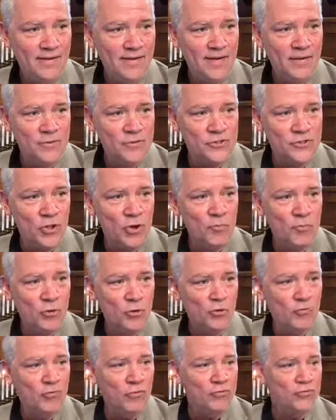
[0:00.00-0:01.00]
it was so
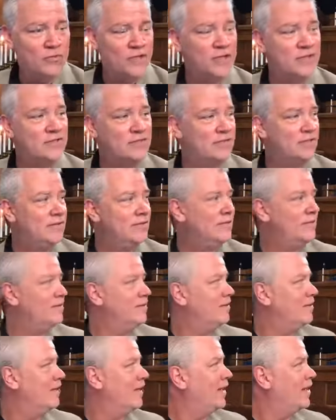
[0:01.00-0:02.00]
beautiful, just
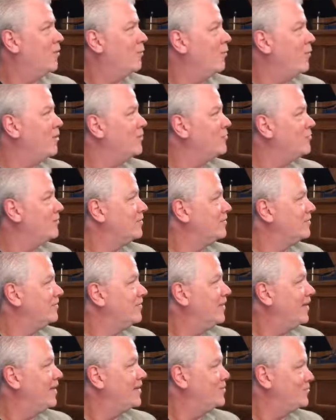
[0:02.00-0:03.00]
like it was
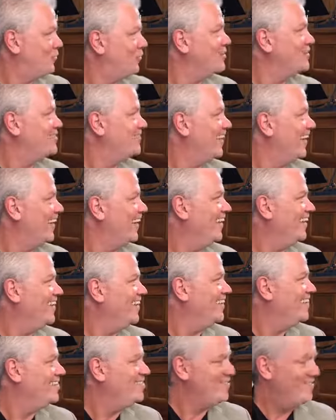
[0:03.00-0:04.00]
as Chris.
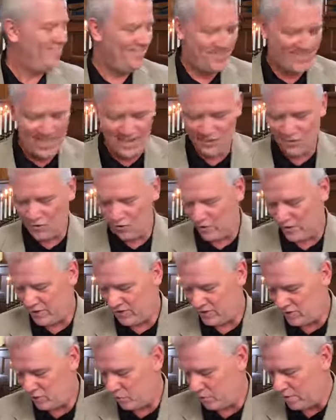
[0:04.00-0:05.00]
Thank you, Chris,
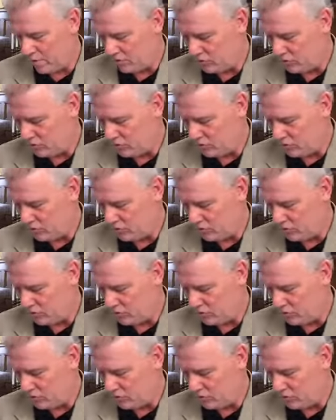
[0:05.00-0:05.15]
so